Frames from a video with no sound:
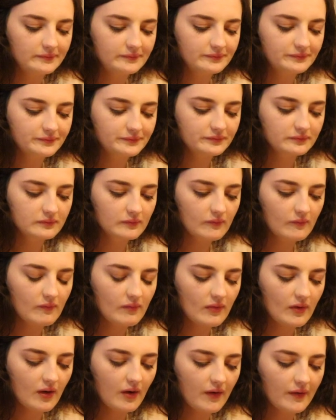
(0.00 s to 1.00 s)

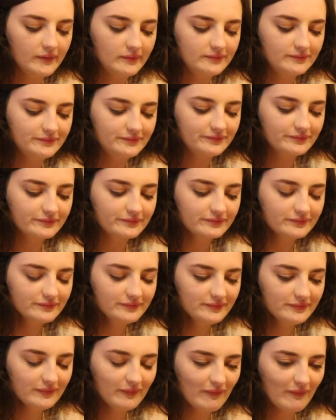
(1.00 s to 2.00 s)

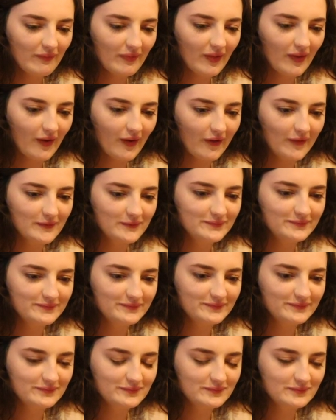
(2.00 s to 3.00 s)

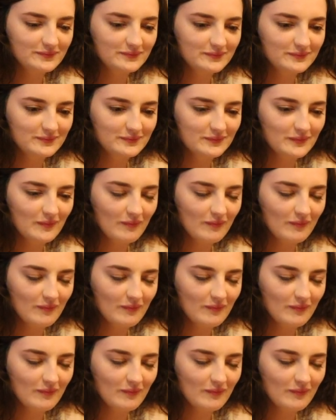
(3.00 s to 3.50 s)
This person isn't speaking.